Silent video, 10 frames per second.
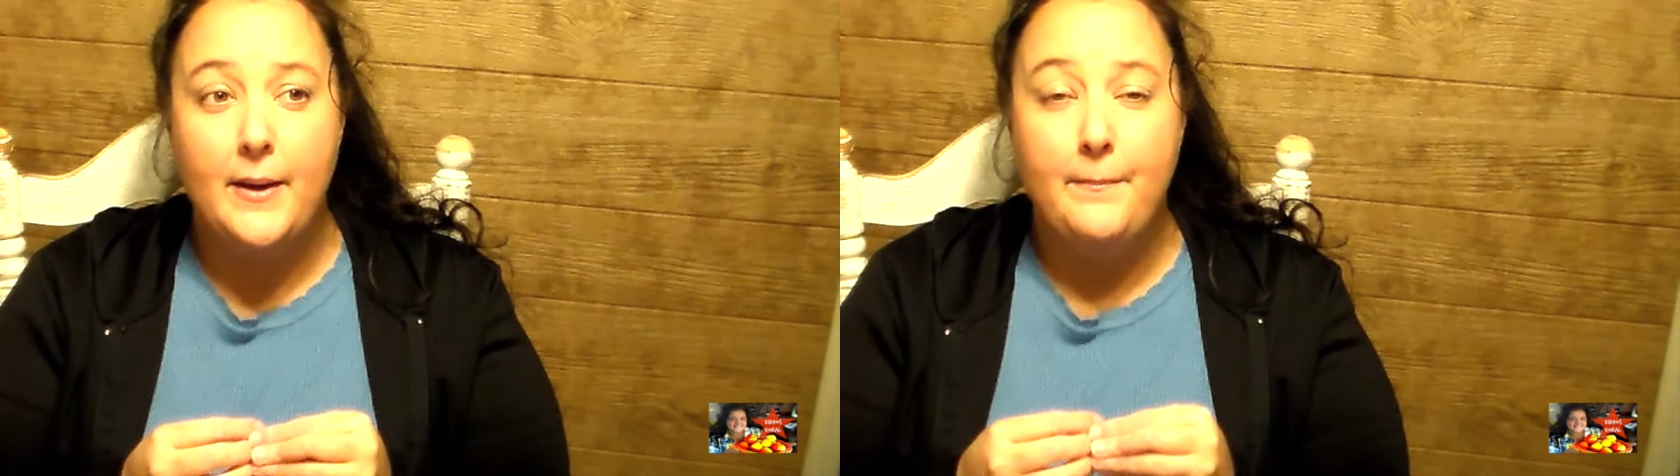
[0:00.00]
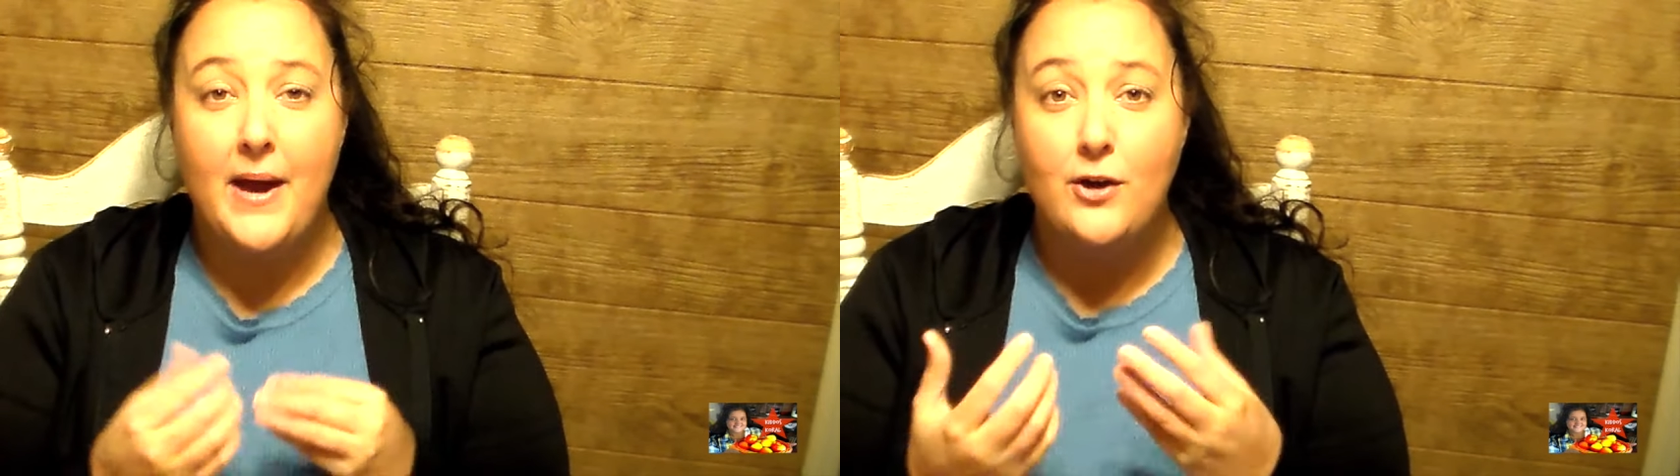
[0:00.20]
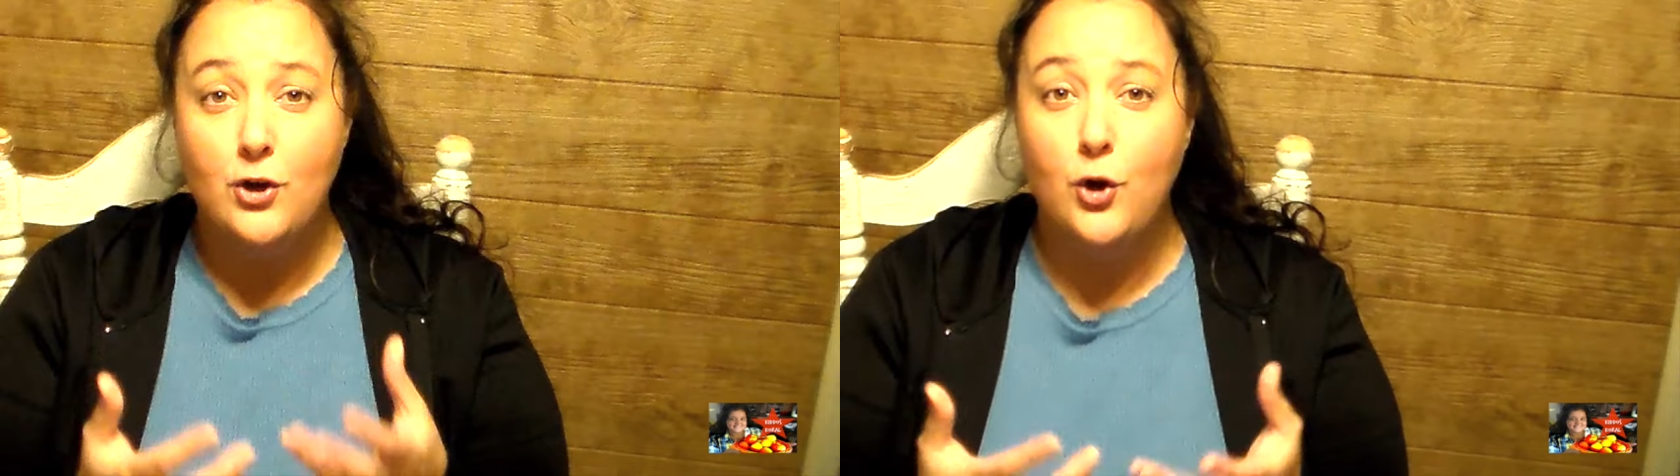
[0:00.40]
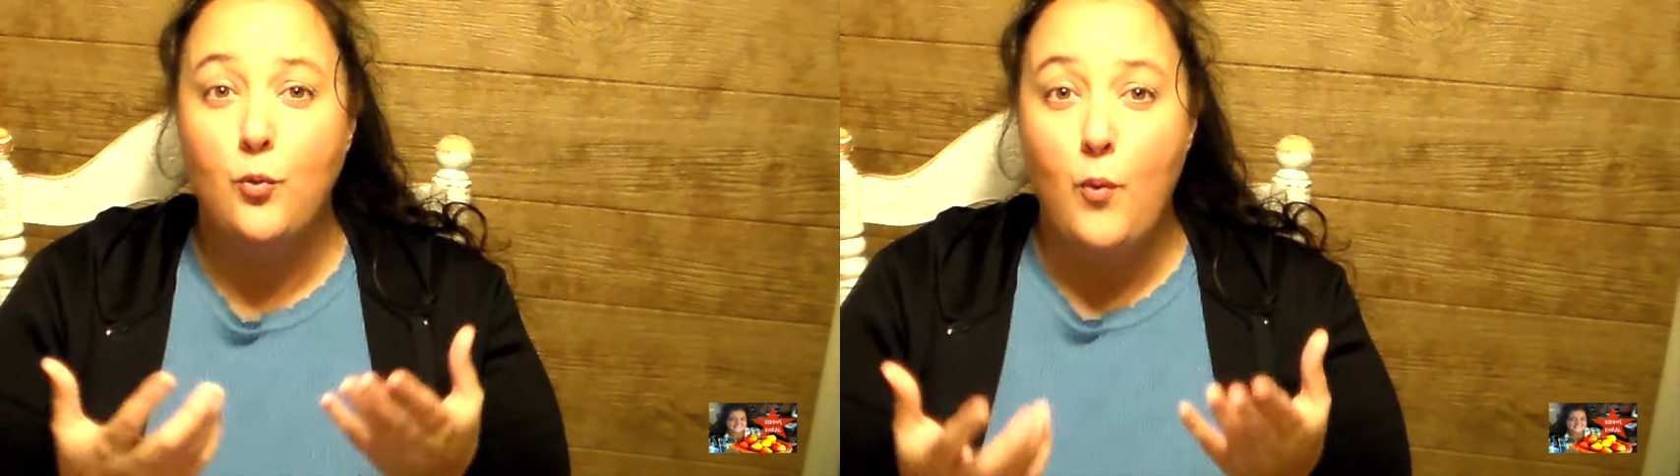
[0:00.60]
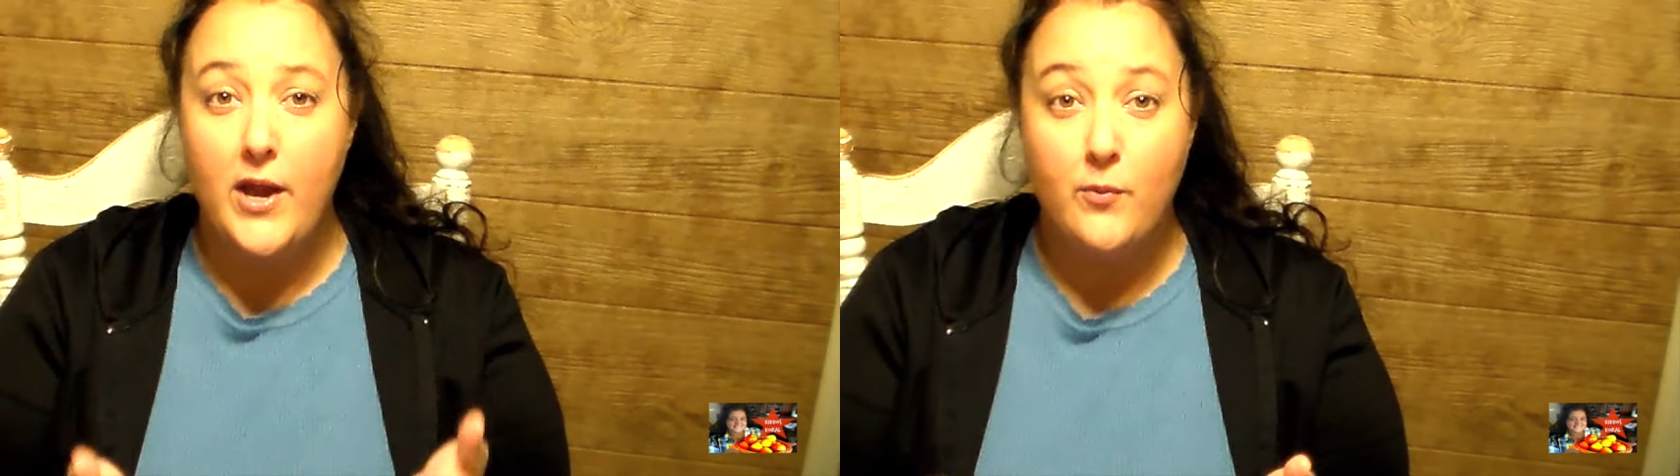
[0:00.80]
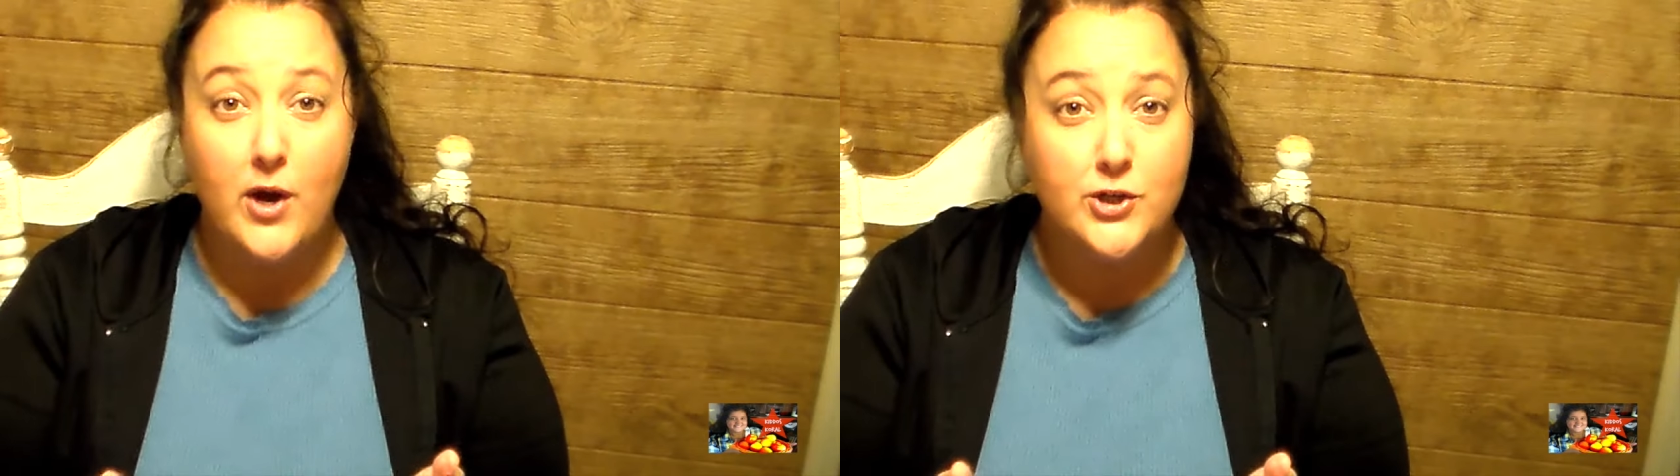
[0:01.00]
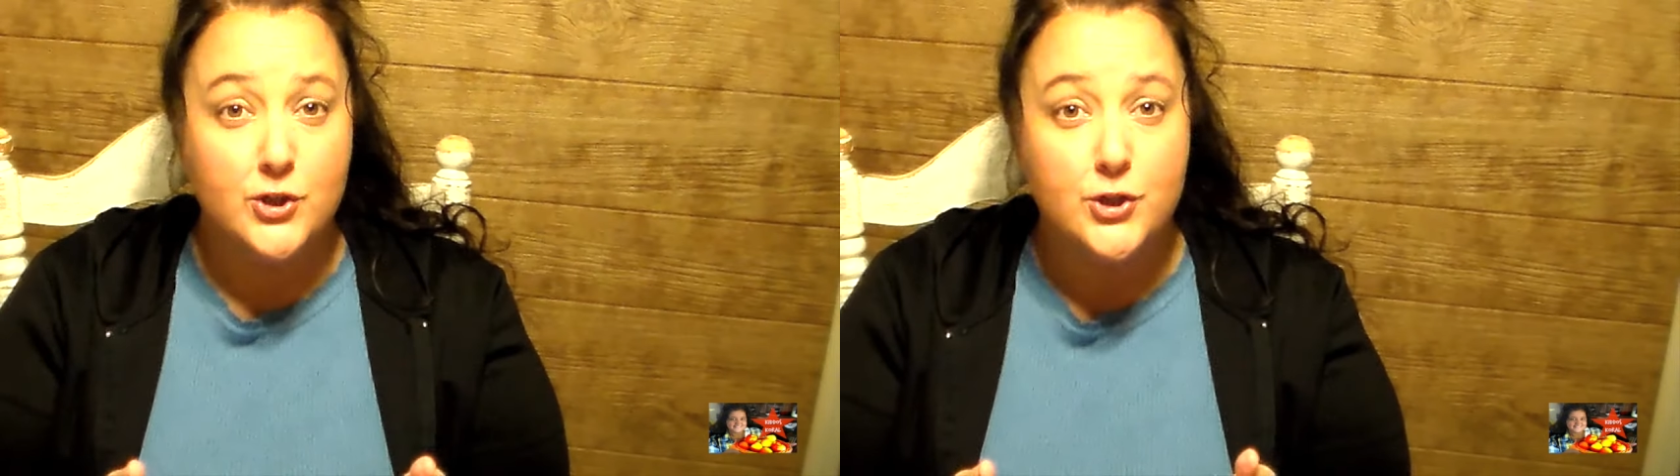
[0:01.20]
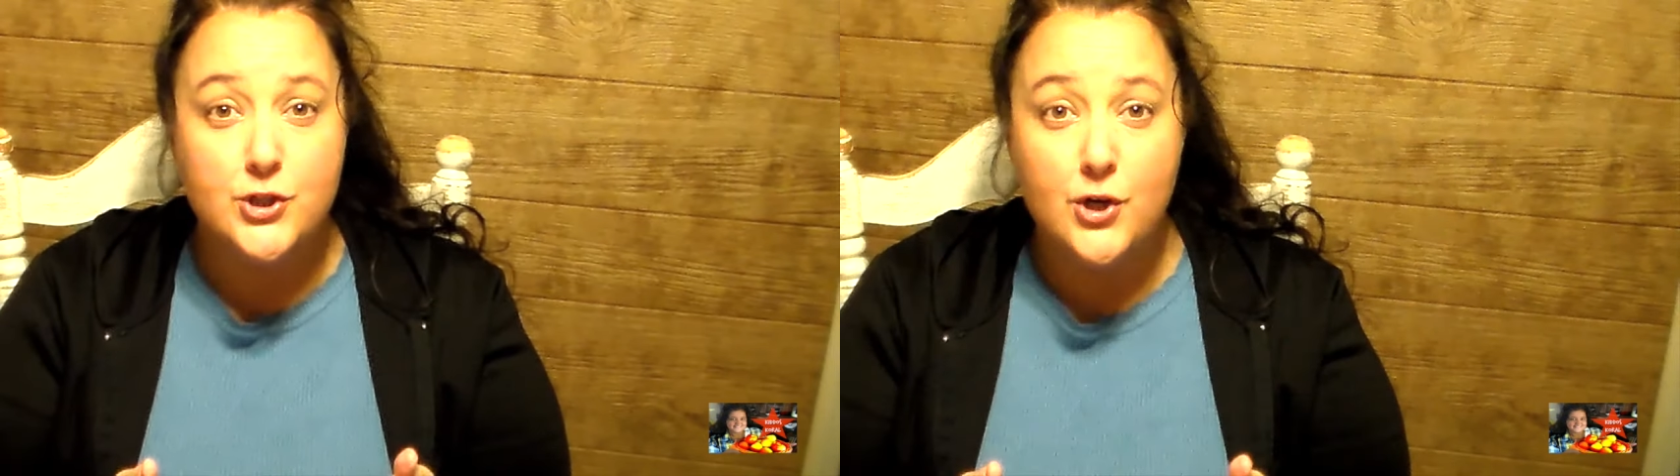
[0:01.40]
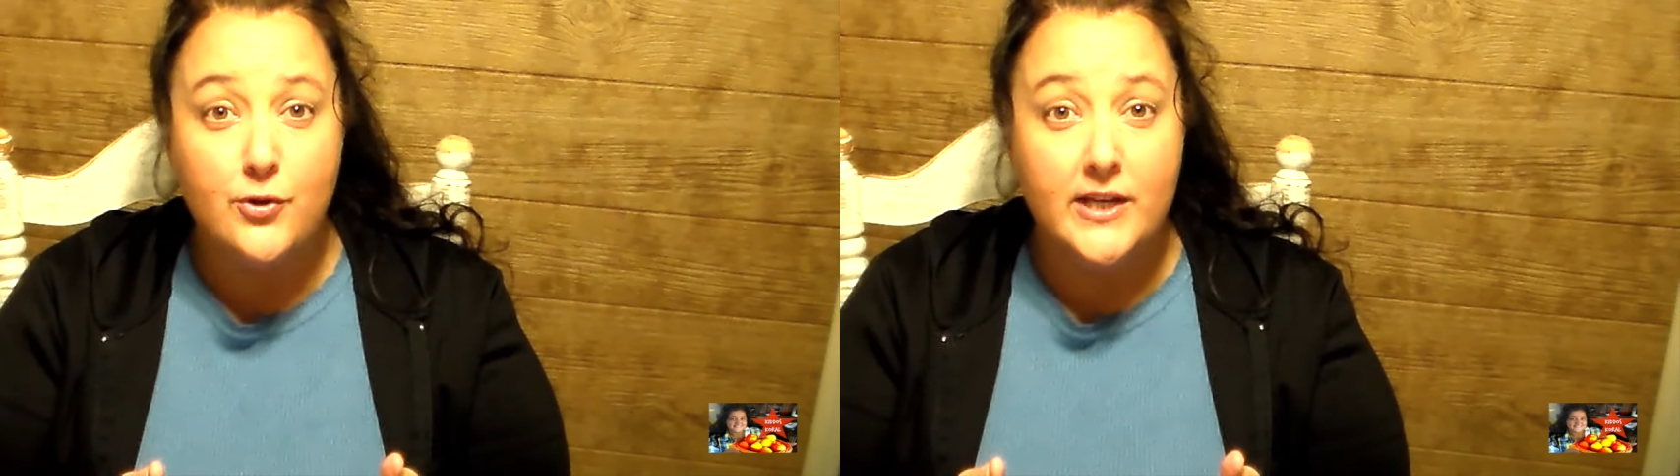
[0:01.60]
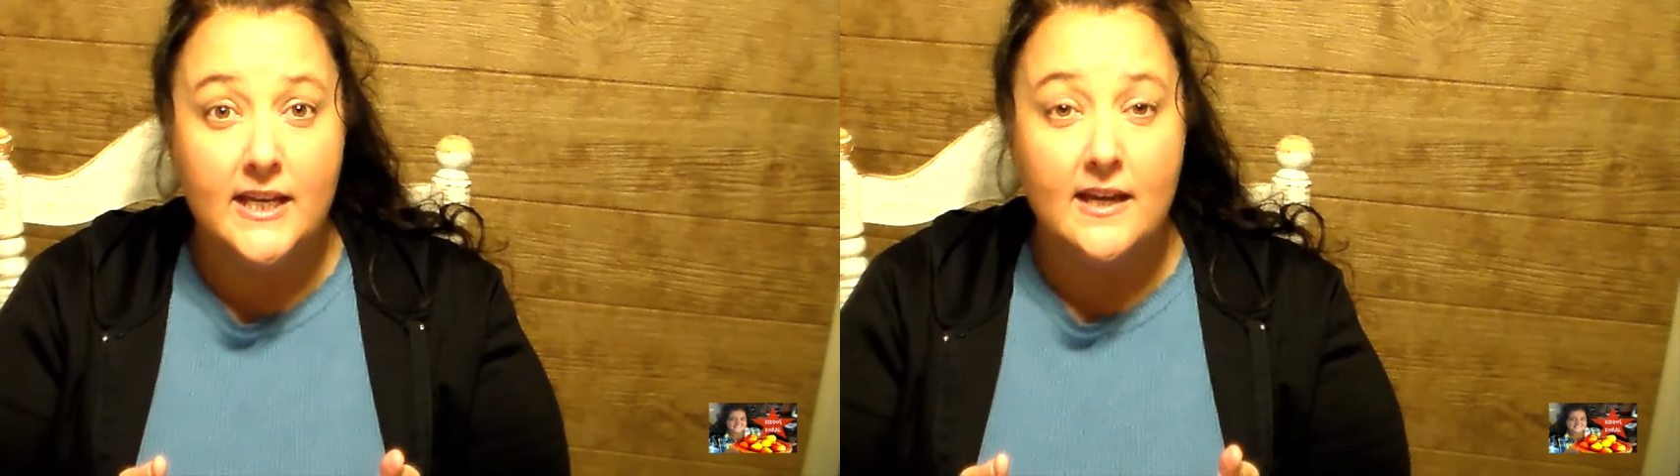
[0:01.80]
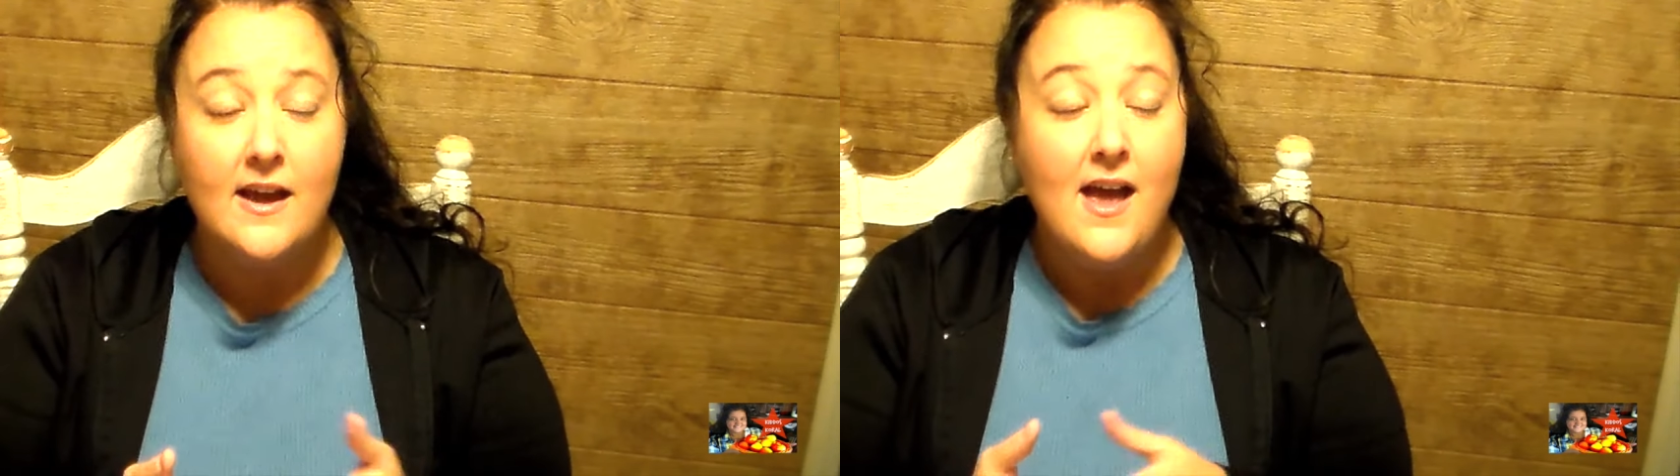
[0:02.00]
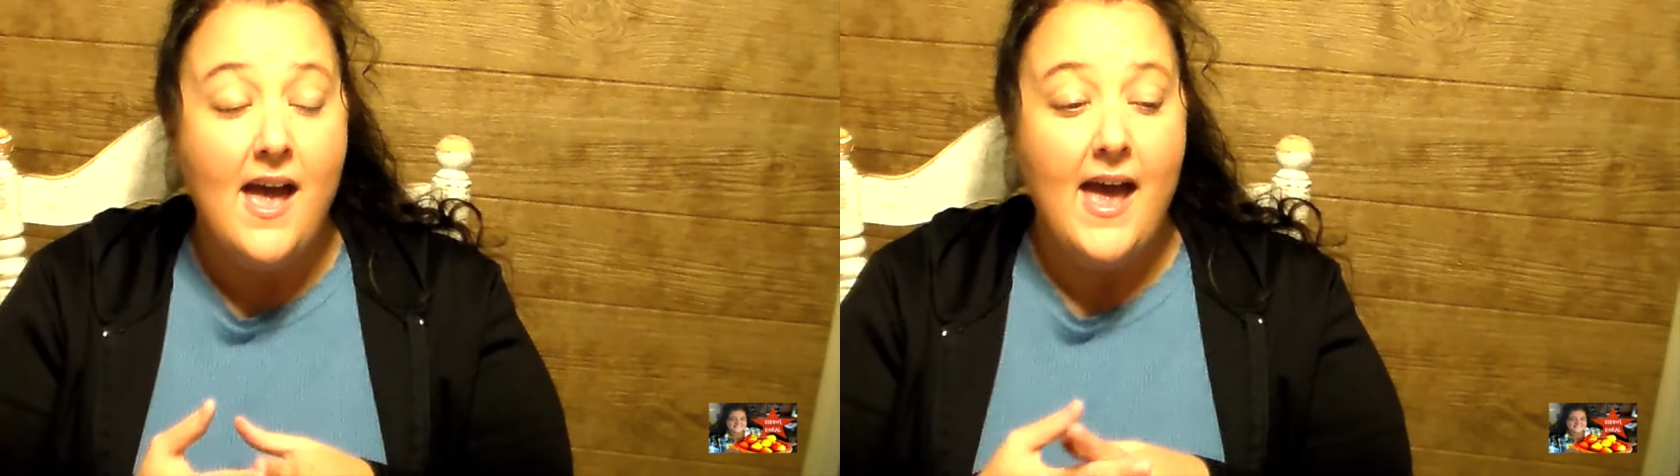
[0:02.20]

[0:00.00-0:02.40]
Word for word: about her Weight Watchers journey